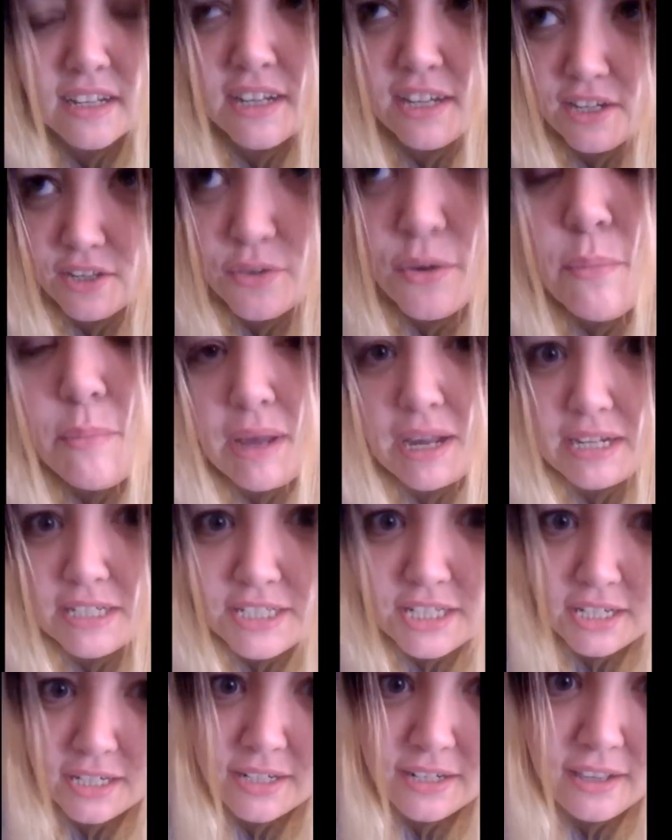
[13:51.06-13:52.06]
Can you
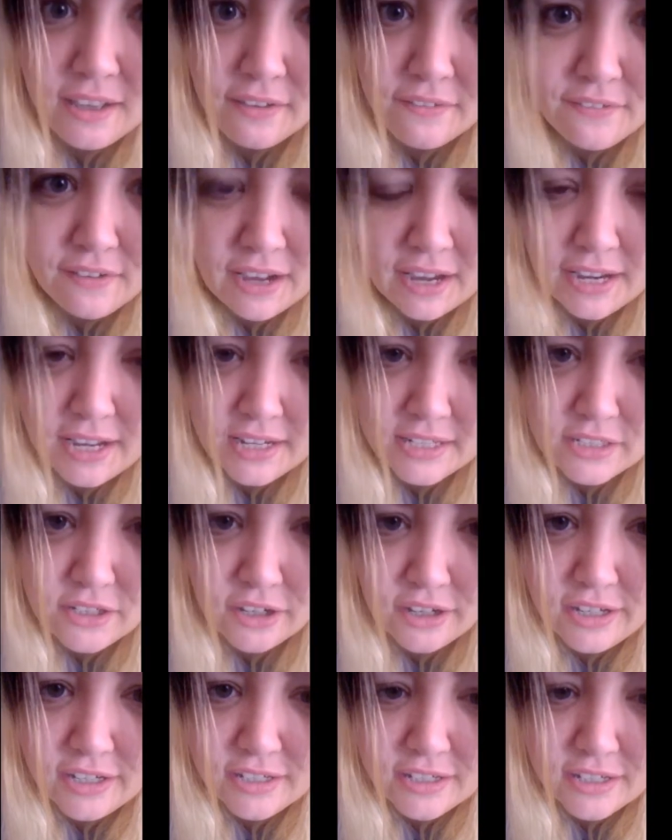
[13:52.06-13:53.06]
imagine if I had
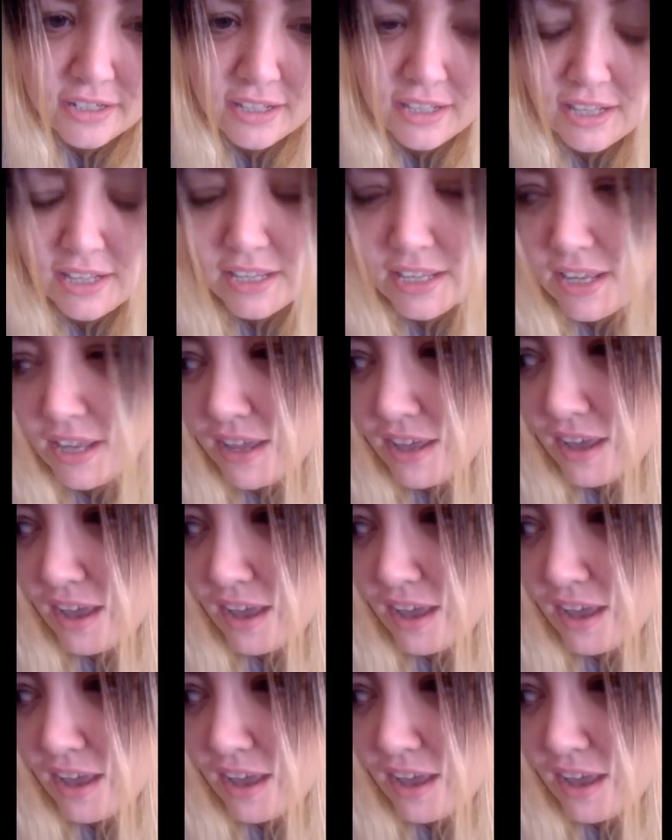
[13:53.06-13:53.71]
gotten, like,